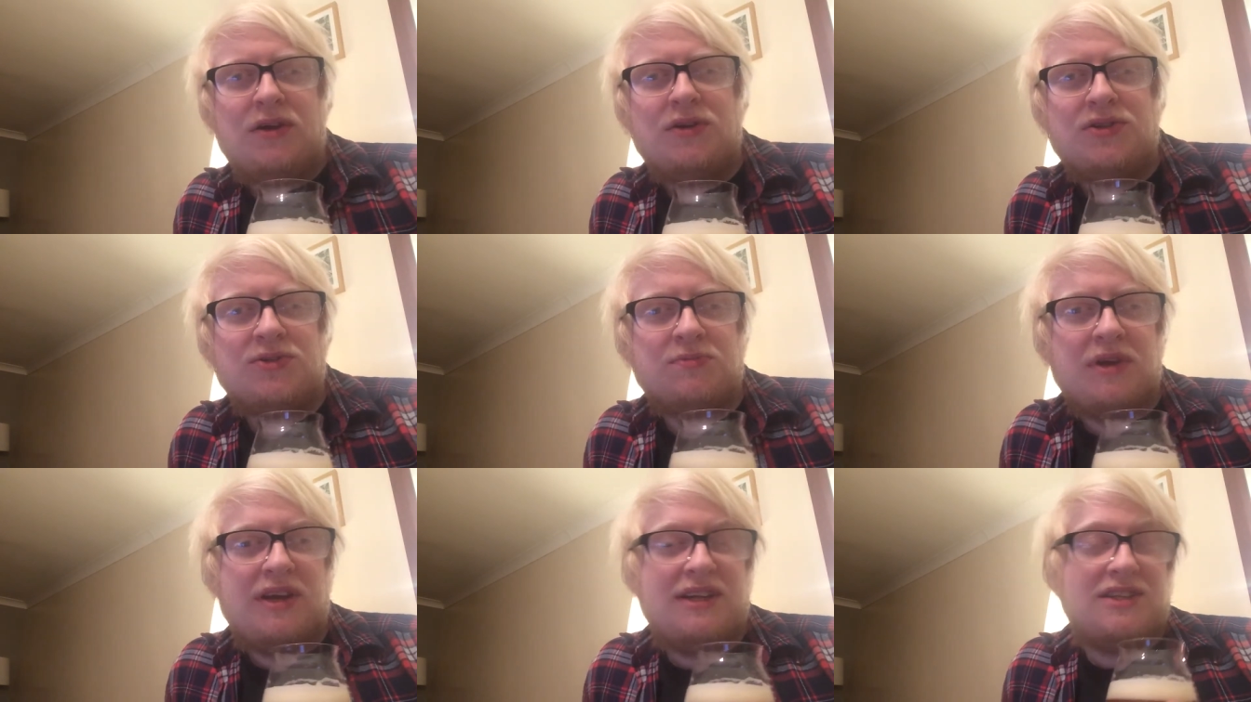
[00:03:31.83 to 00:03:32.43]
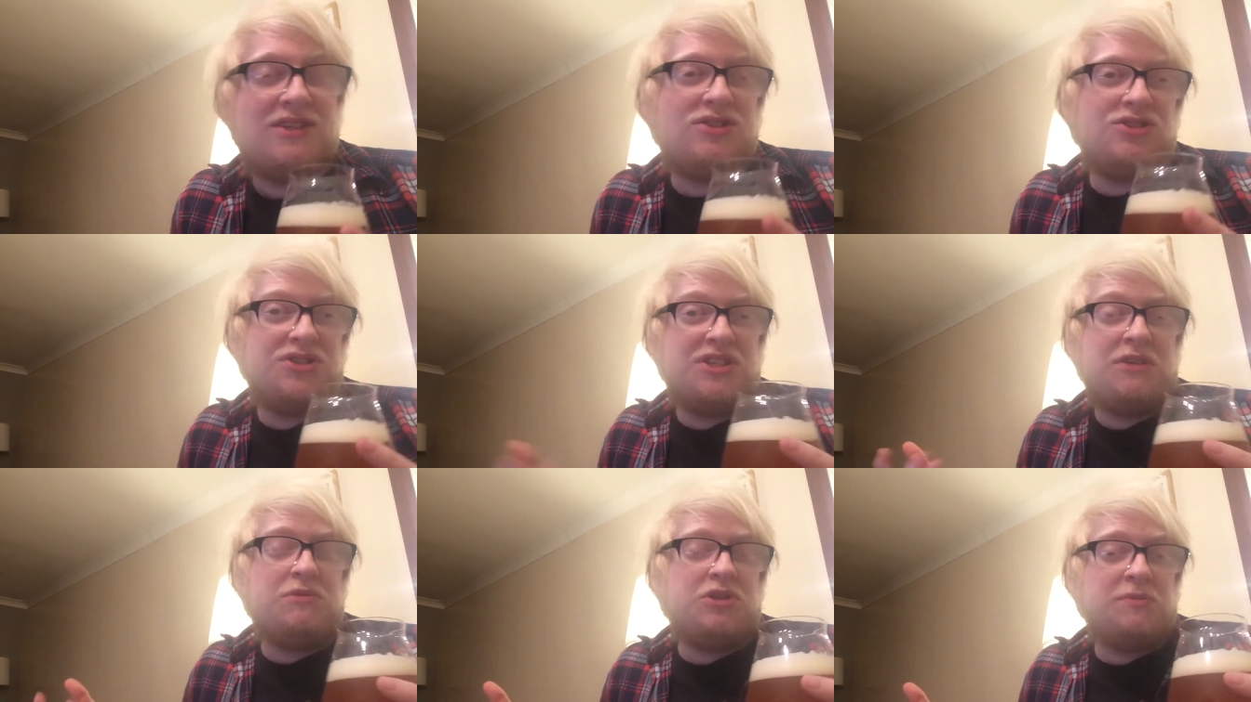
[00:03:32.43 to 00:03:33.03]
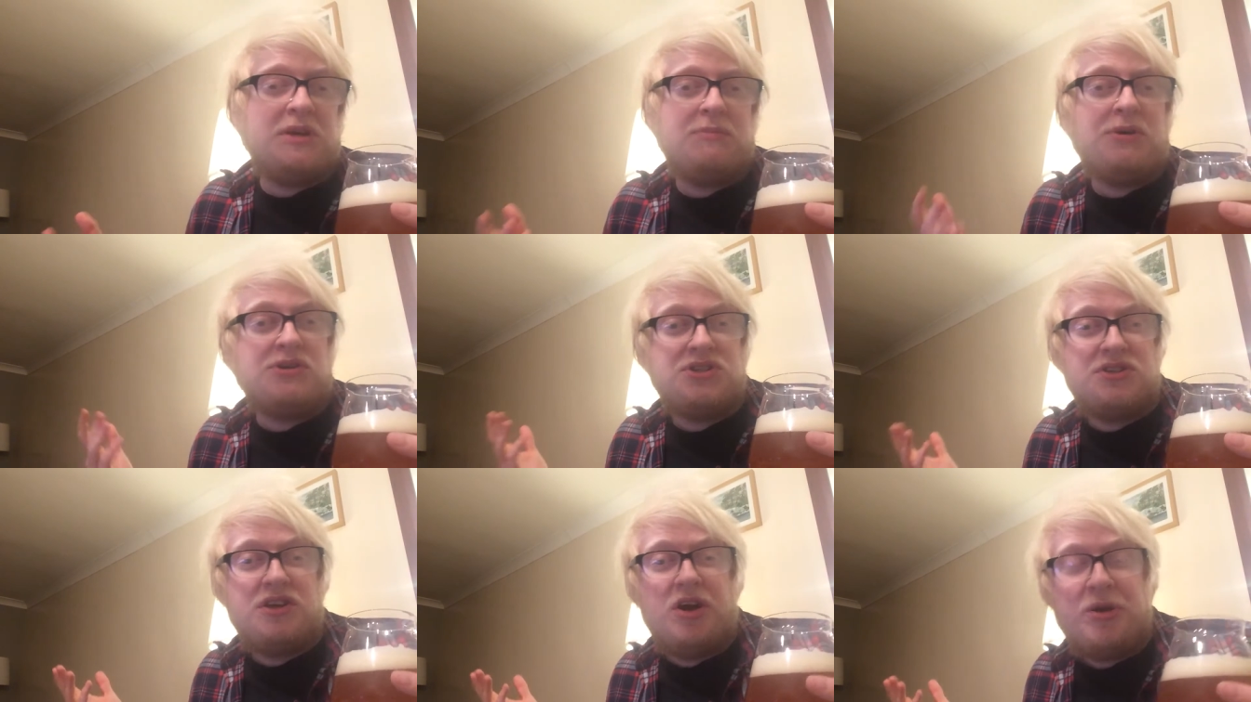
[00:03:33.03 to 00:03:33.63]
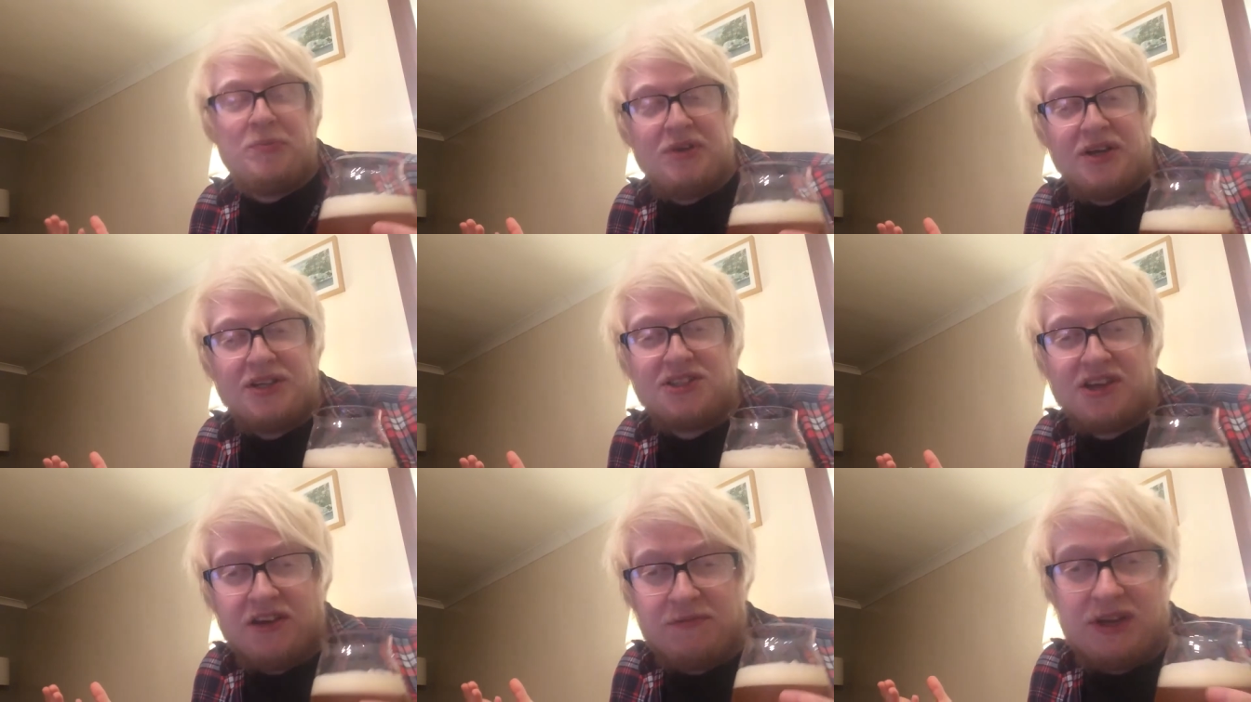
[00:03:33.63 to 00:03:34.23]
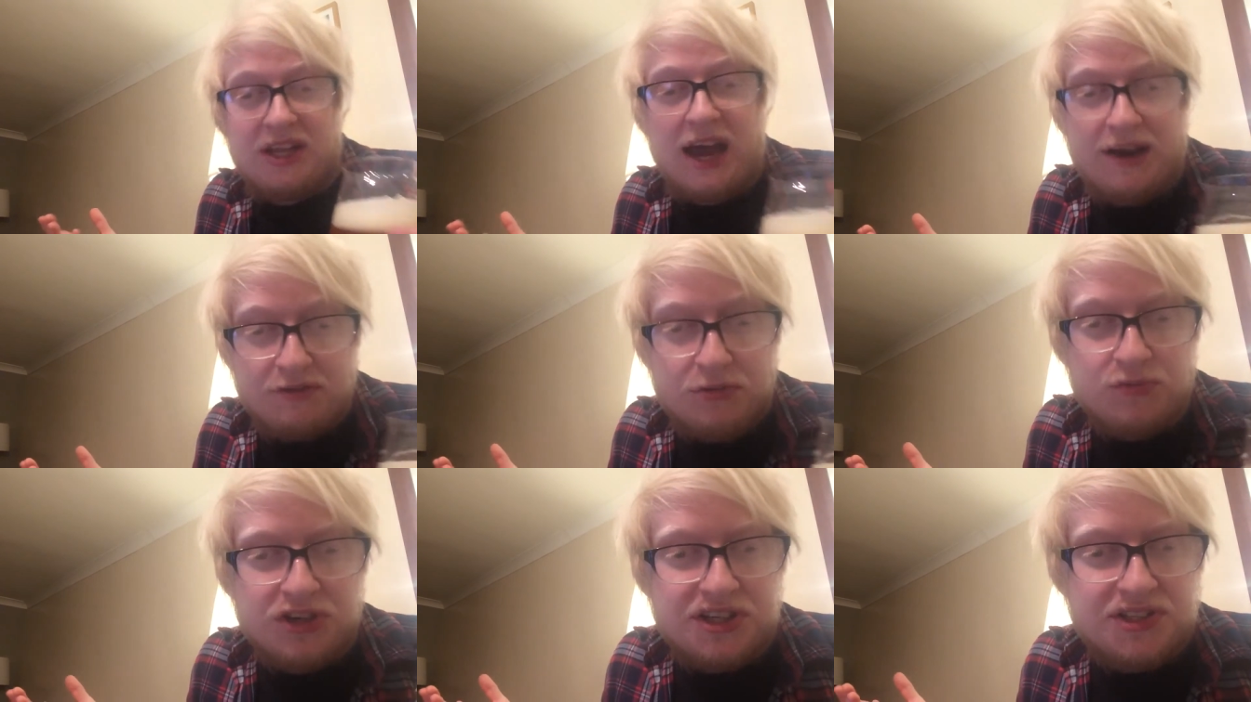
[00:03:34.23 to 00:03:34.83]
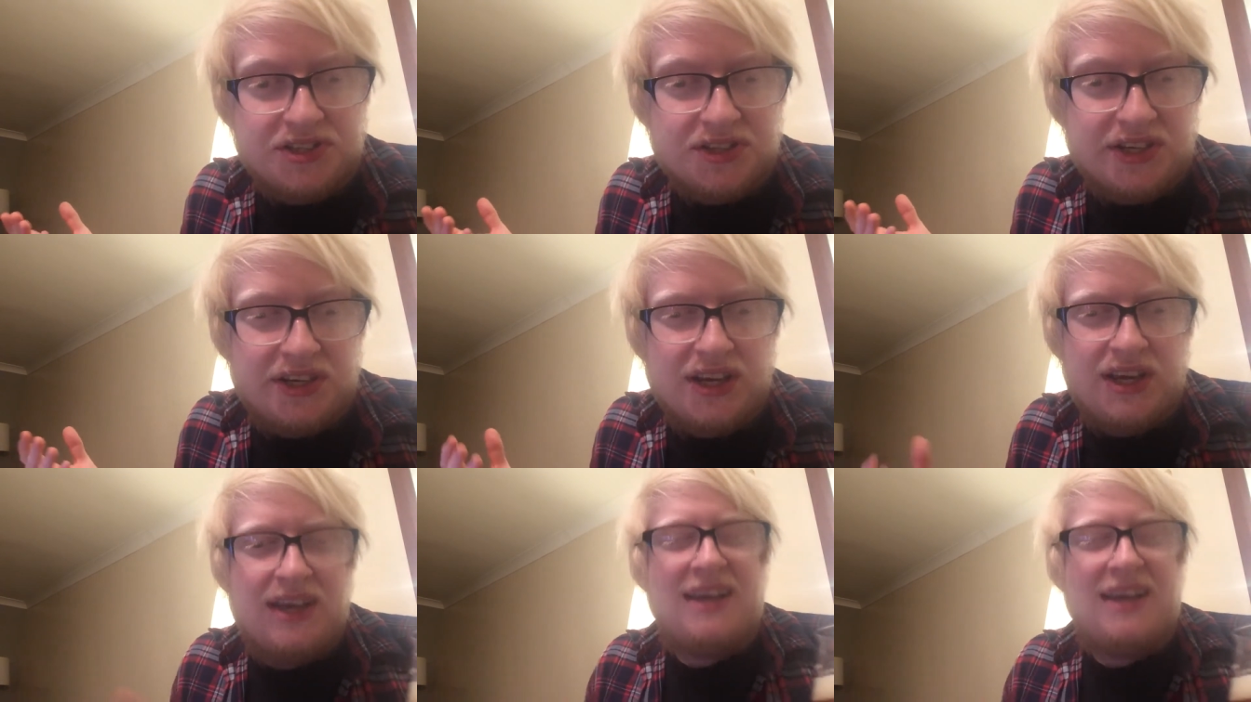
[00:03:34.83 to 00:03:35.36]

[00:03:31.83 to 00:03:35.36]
because it just seems to be most of the IPAs that I've been having recently